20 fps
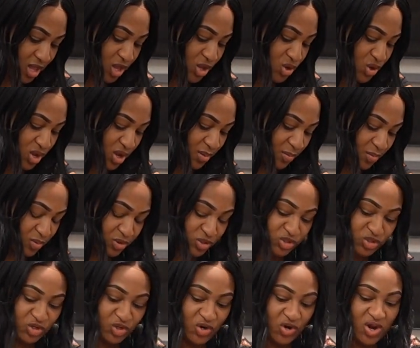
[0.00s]
You can put
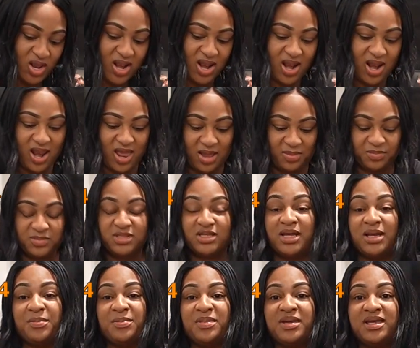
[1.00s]
your
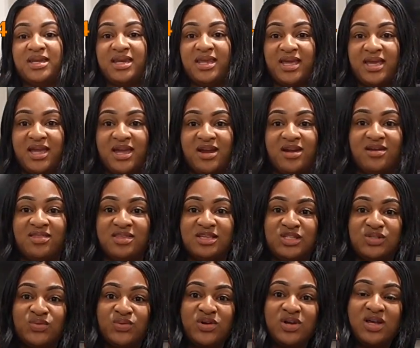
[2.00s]
laptop in here.
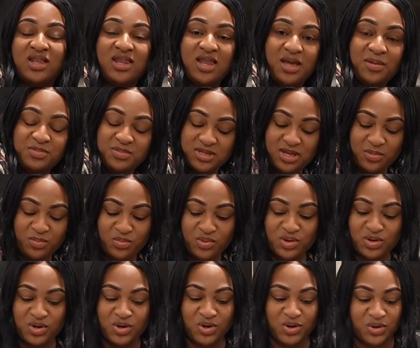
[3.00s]
This is where your laptop
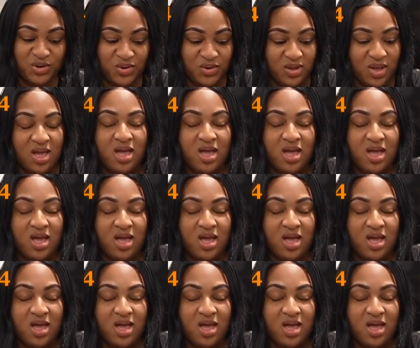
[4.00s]
will go.